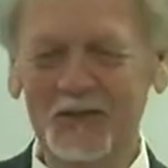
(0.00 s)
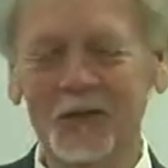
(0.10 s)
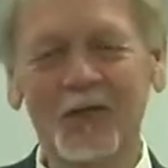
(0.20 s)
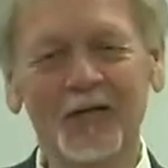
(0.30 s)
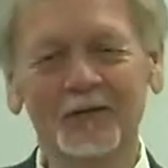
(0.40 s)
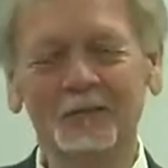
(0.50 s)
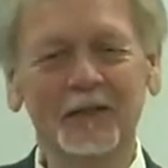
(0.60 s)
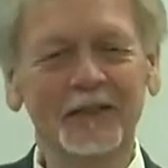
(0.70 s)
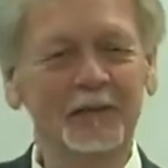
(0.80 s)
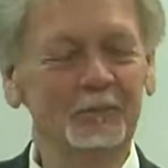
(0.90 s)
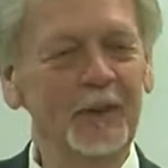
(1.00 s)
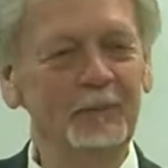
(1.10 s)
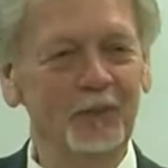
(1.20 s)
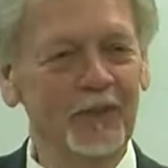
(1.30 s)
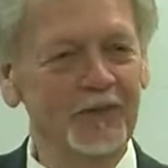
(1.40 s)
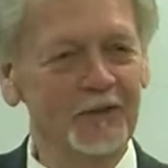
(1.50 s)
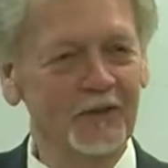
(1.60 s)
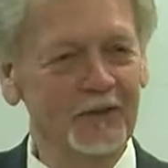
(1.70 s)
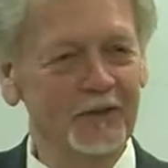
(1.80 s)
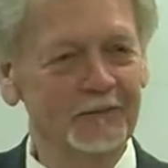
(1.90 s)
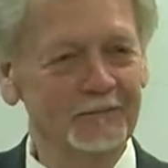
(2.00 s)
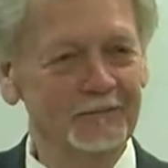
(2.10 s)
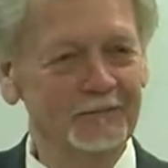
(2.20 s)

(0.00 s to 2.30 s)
There's 200 million people in Nigeria.